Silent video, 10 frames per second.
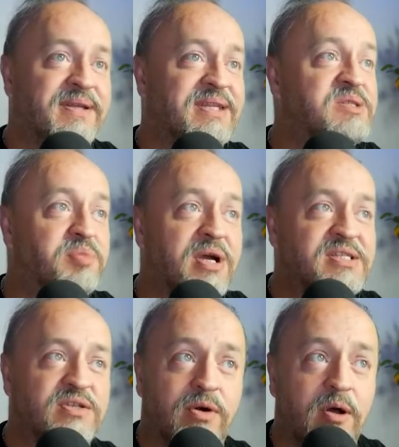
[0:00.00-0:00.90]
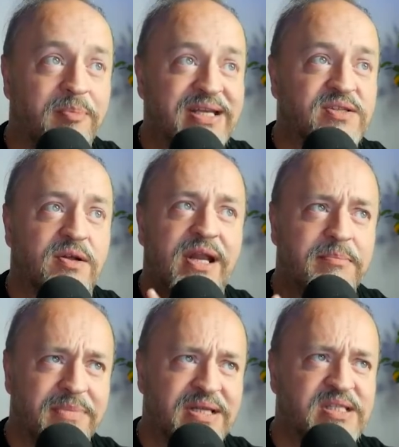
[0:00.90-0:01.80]
These prices are all based on a
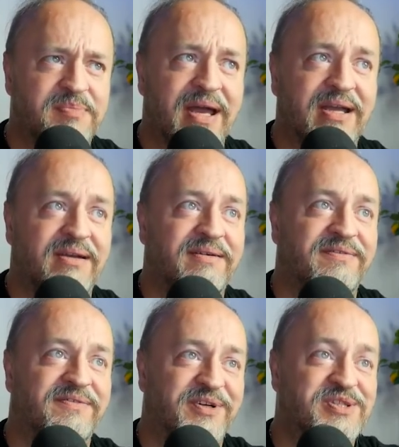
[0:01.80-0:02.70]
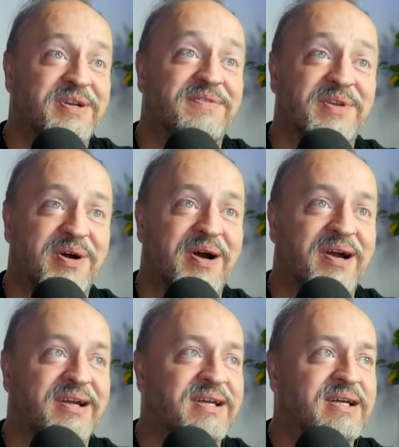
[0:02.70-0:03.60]
mid-spec version of the
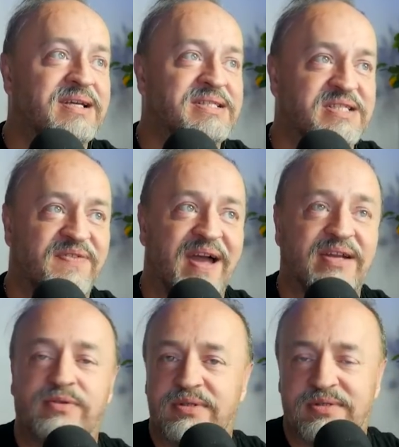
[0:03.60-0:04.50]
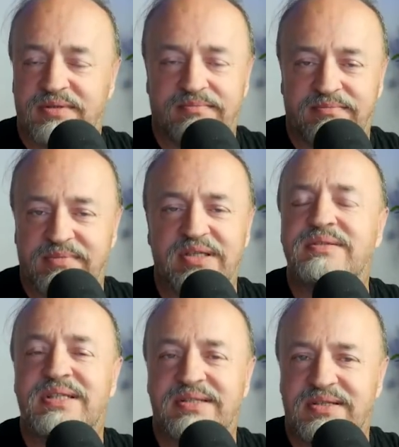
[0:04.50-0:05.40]
car, since factors there,
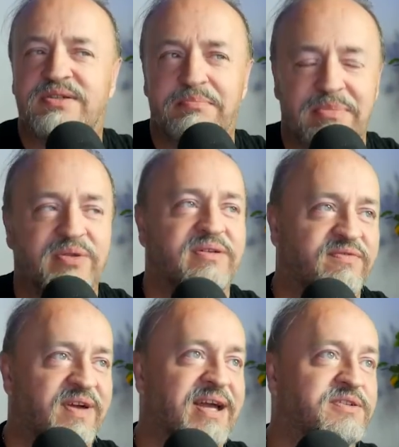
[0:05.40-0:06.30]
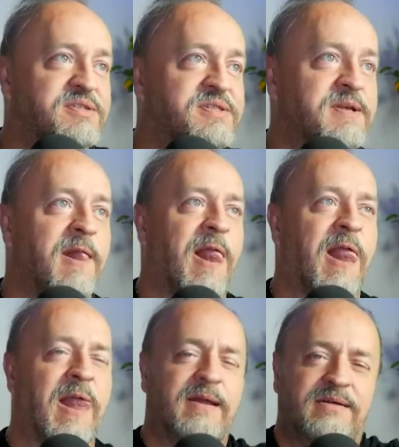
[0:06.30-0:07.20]
since there's a million factors.
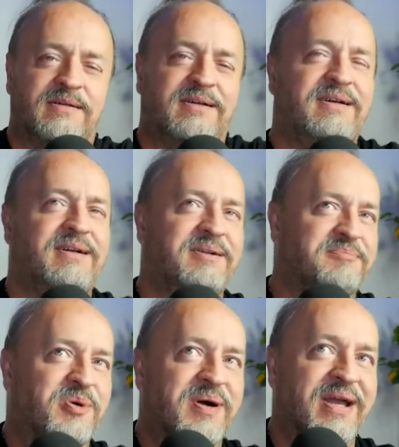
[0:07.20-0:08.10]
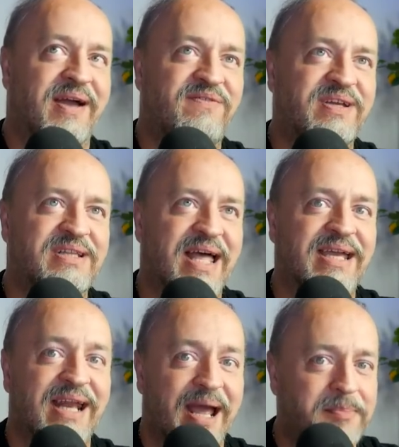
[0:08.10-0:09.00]
Boy, I feel
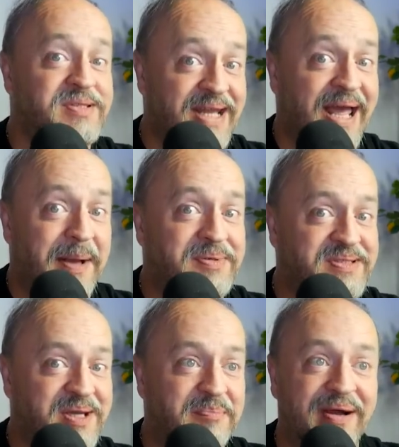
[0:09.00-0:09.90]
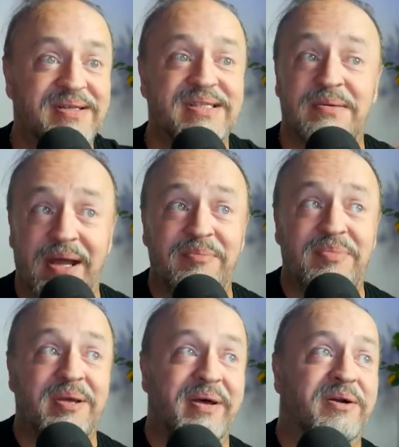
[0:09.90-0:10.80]
like an apples-to-apples comparison might
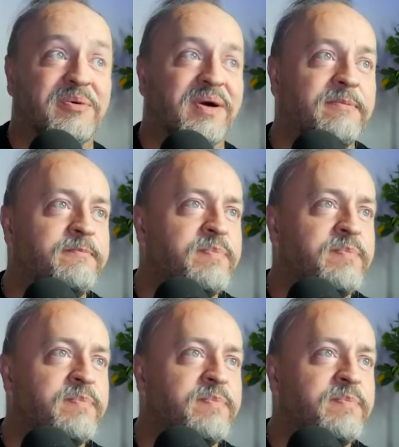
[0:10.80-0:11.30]
be a better one.